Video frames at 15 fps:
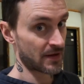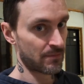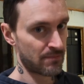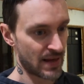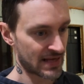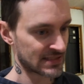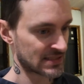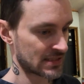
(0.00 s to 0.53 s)
the
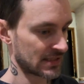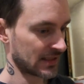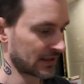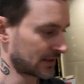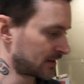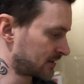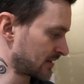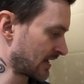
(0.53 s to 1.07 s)
best
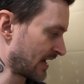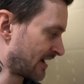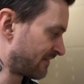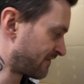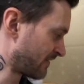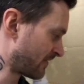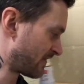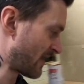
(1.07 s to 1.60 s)
thing to
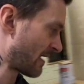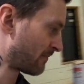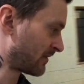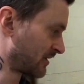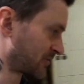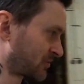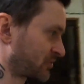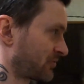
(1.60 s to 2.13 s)
have that
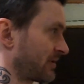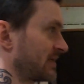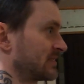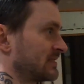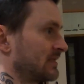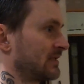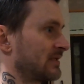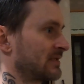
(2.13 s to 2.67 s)
much
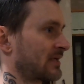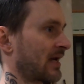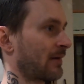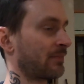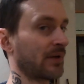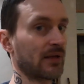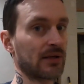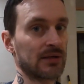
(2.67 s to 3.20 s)
craziness
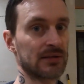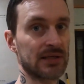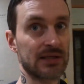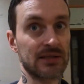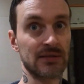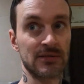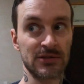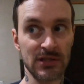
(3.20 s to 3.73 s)

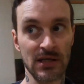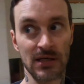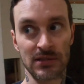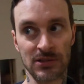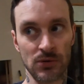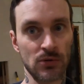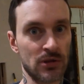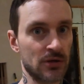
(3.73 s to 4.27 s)
happening
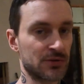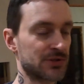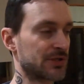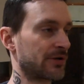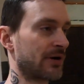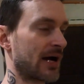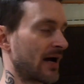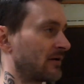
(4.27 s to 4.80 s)
so close
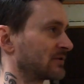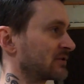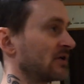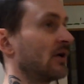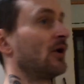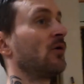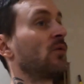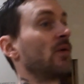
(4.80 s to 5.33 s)
to your house.
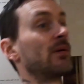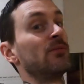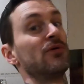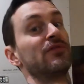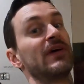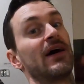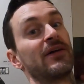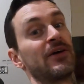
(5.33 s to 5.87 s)
We
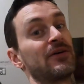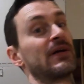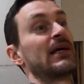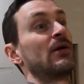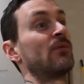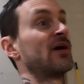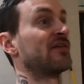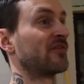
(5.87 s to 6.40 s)
moved out here to
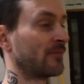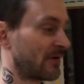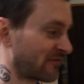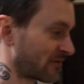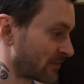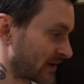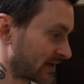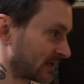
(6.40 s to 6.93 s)
get away from
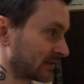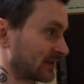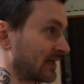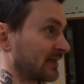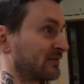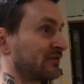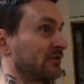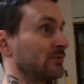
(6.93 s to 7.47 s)
everybody,
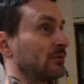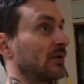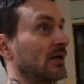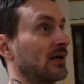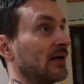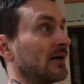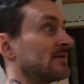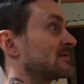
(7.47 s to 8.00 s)
not
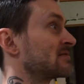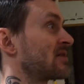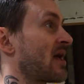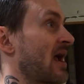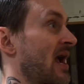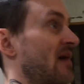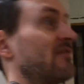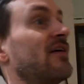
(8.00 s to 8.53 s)
to
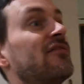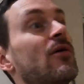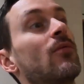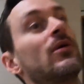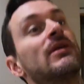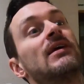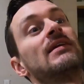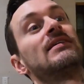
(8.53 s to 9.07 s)
have
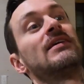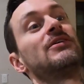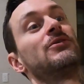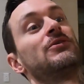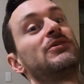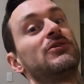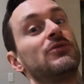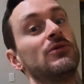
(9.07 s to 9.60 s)
everyone
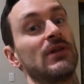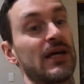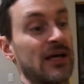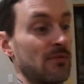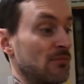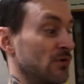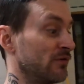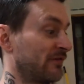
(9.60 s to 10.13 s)
continue to
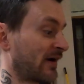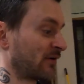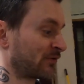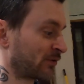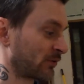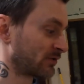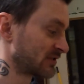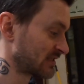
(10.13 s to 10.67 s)
like move
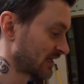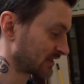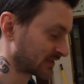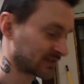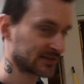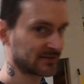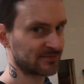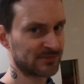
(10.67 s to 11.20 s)
out towards
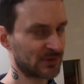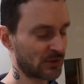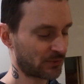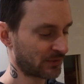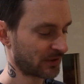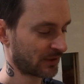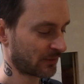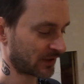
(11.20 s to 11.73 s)
us.
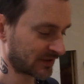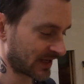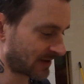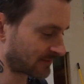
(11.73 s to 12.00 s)
Don't really want